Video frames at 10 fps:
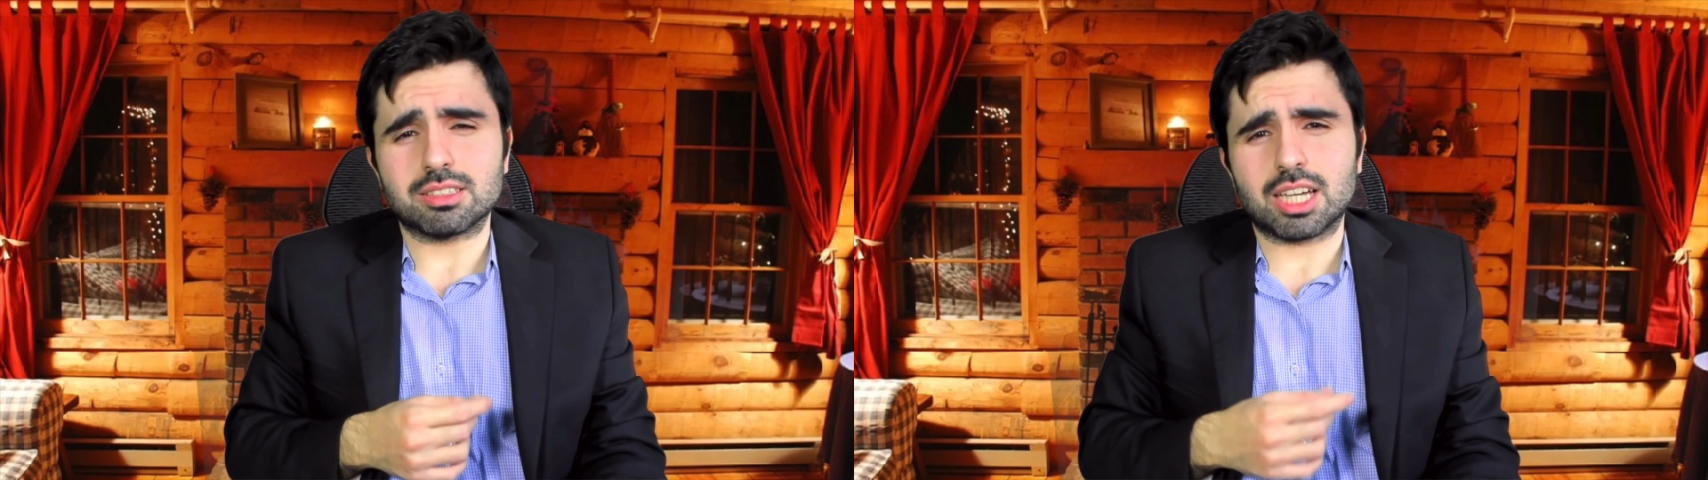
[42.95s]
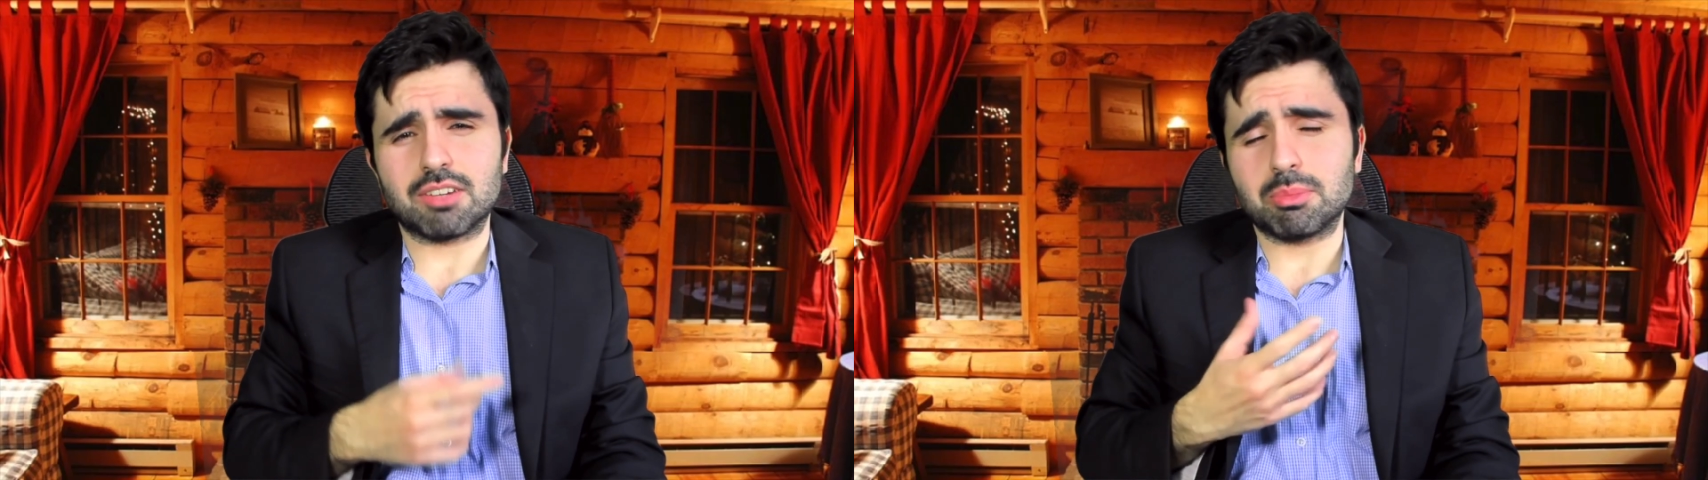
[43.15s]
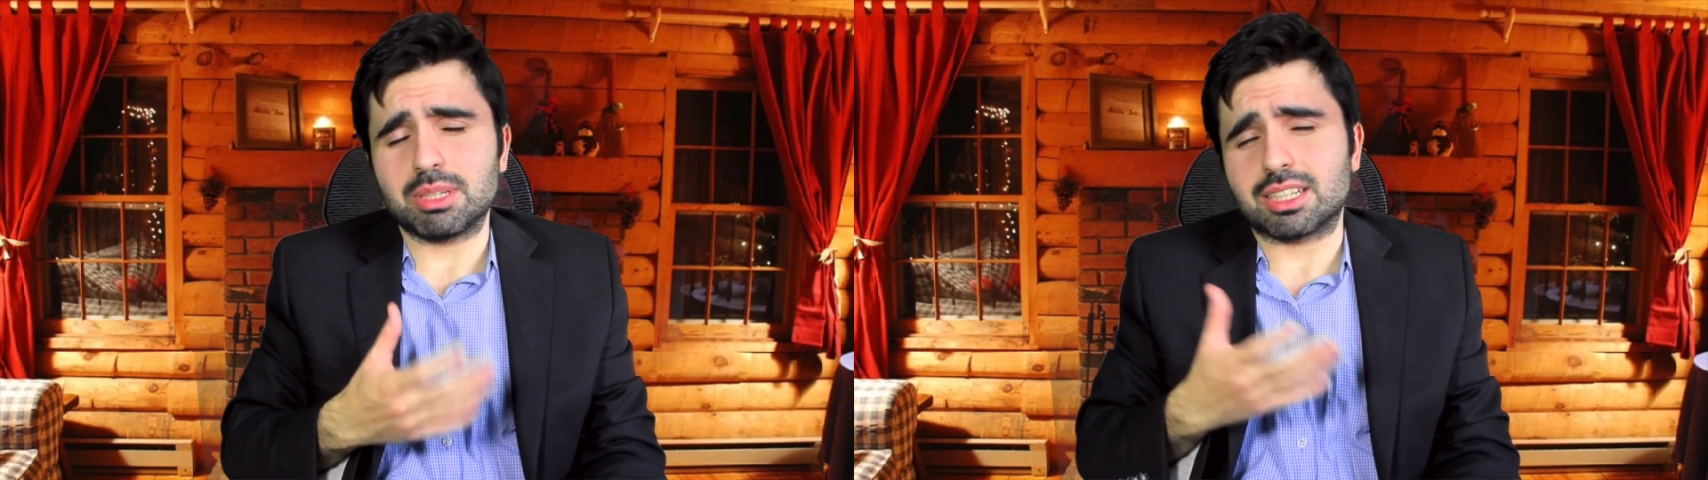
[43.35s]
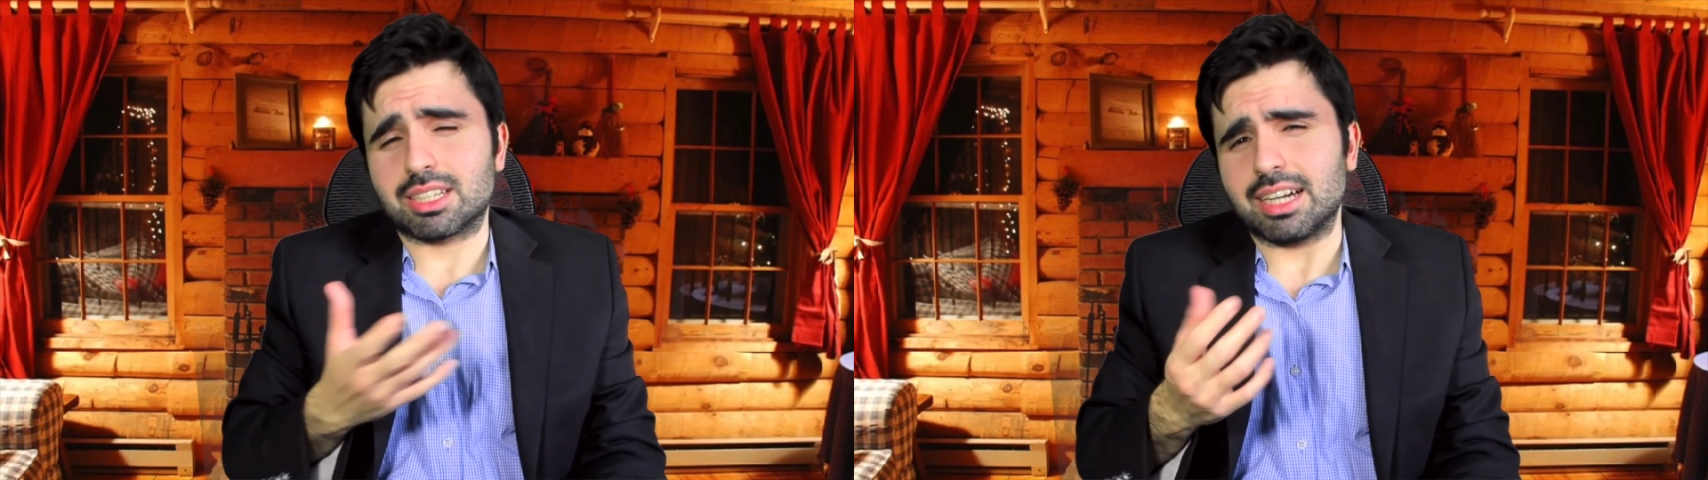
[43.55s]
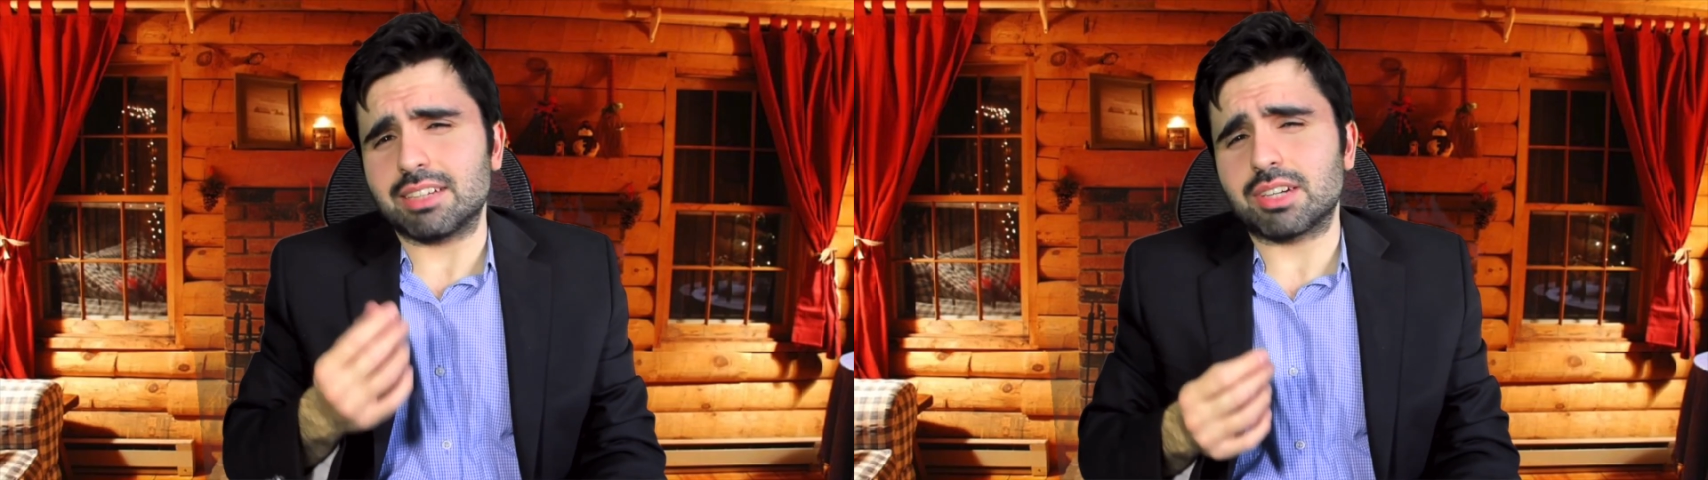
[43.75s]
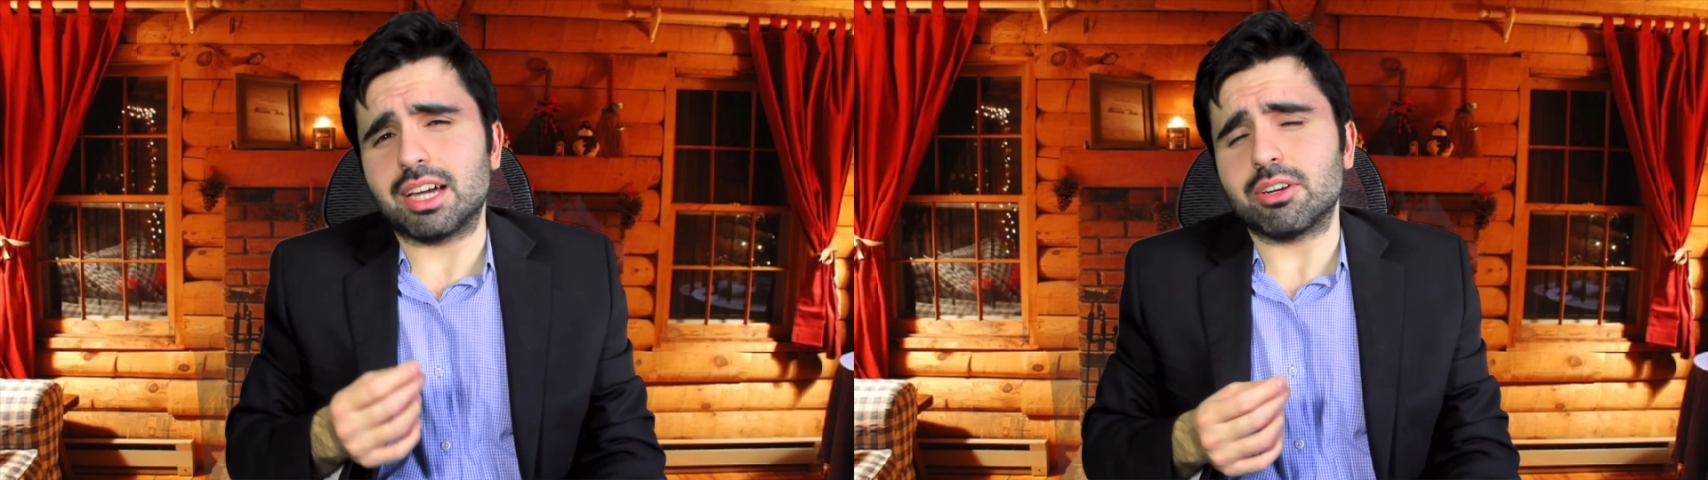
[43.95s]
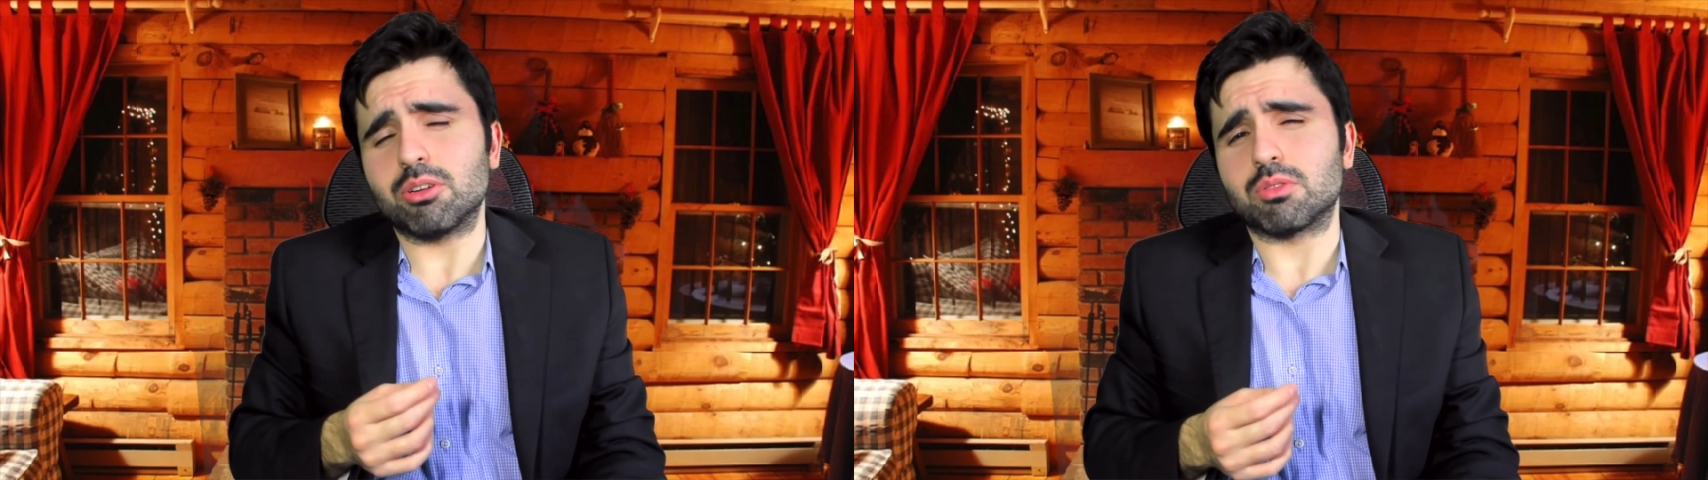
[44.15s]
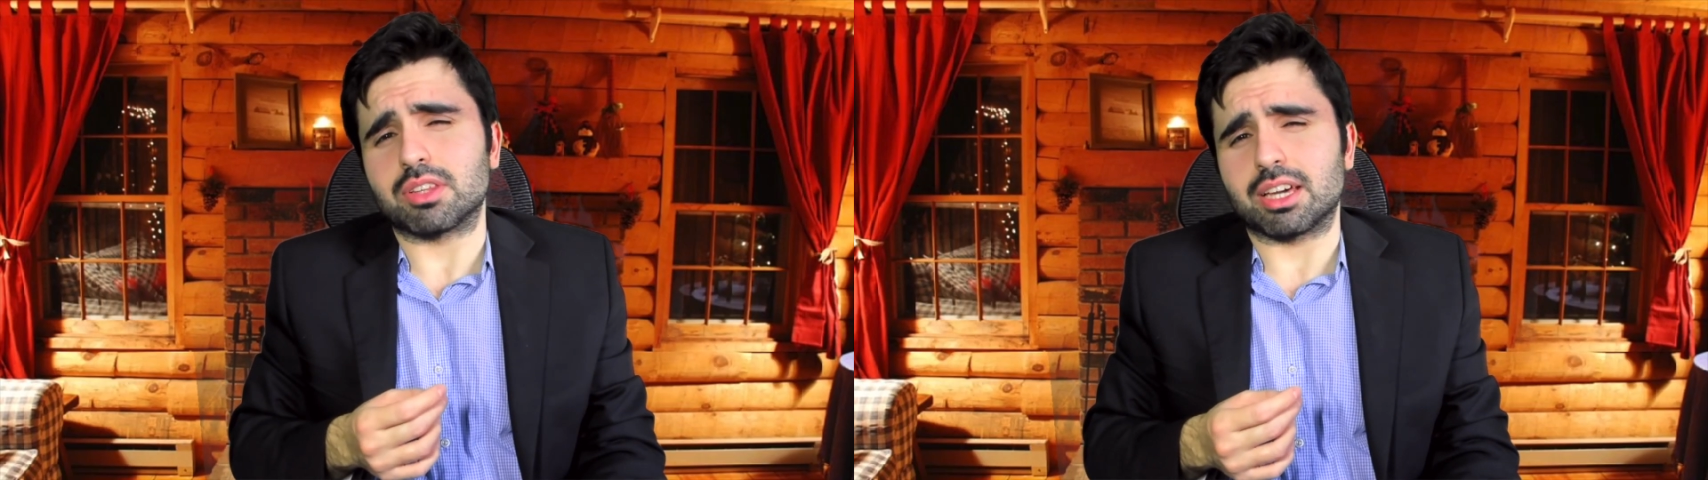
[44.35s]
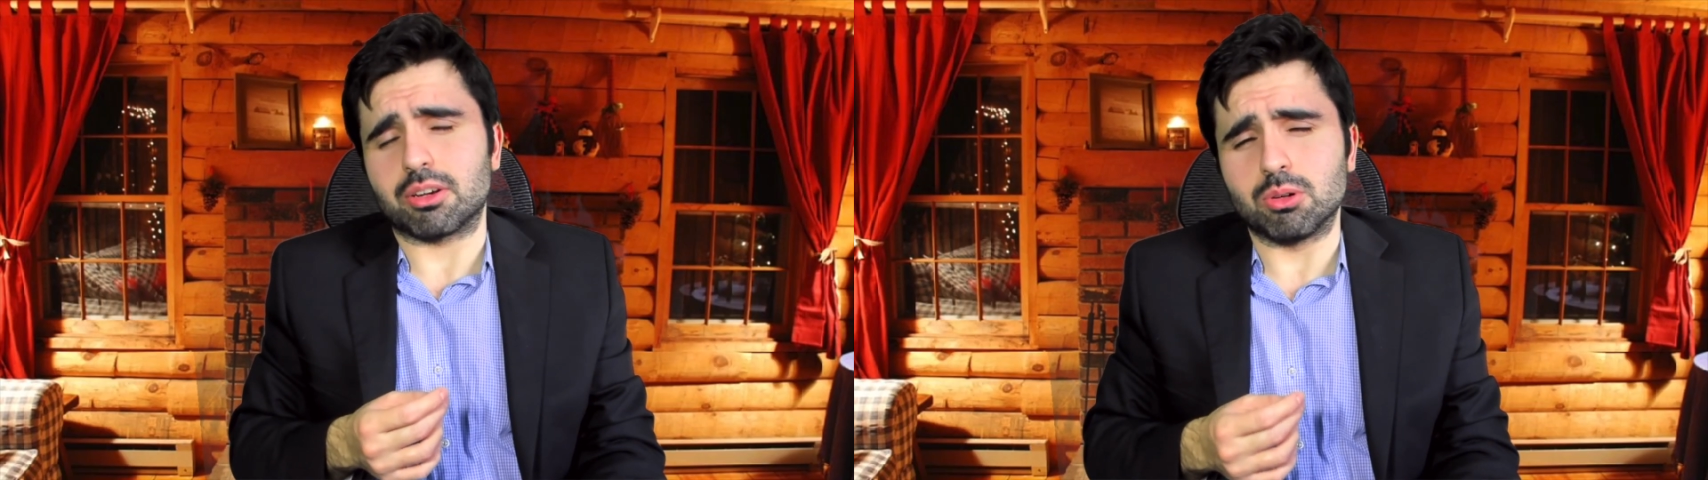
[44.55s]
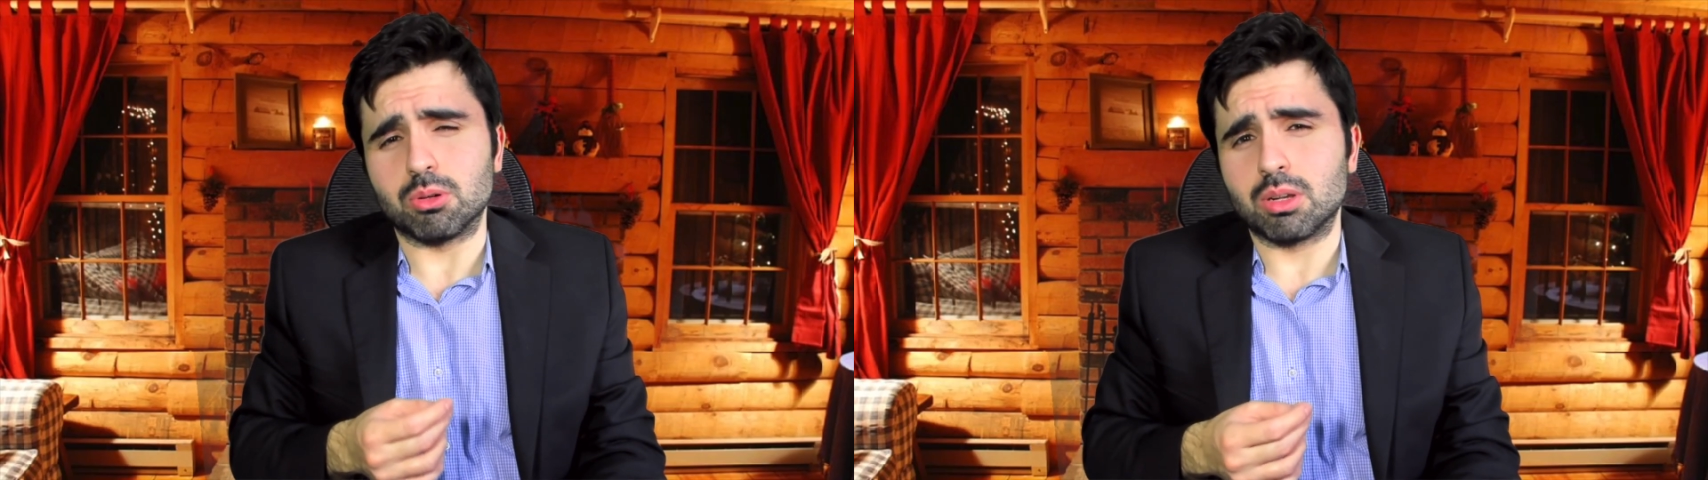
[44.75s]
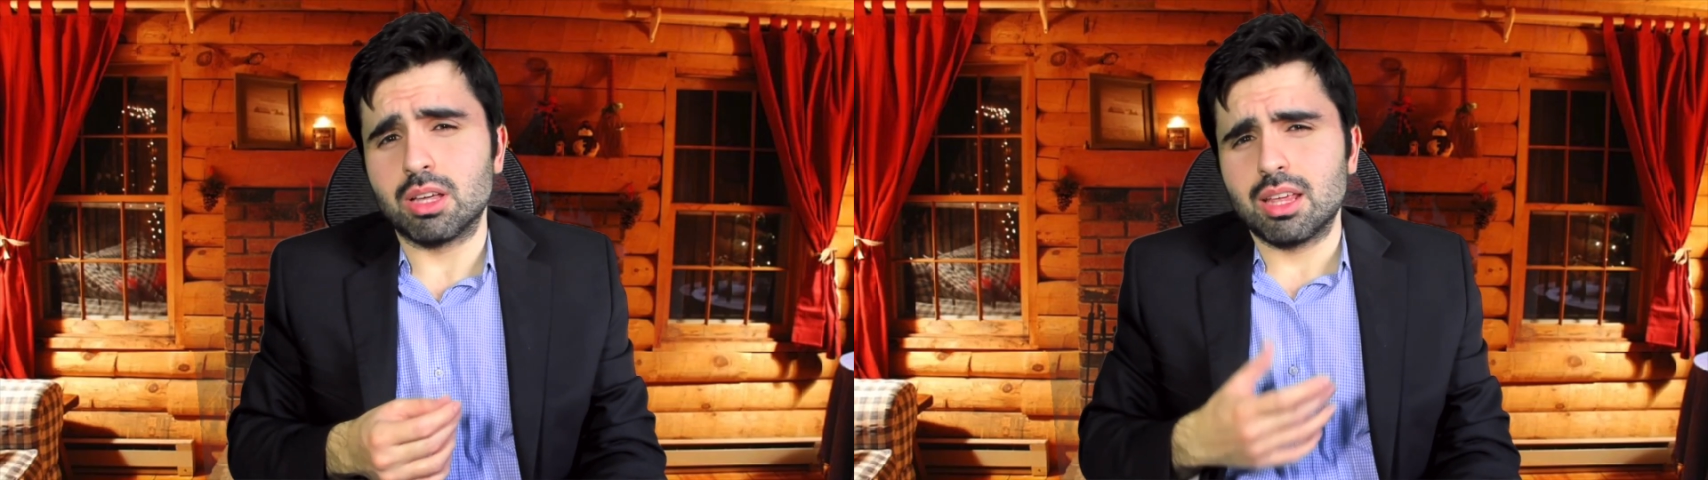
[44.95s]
the government had kind of gotten over that whole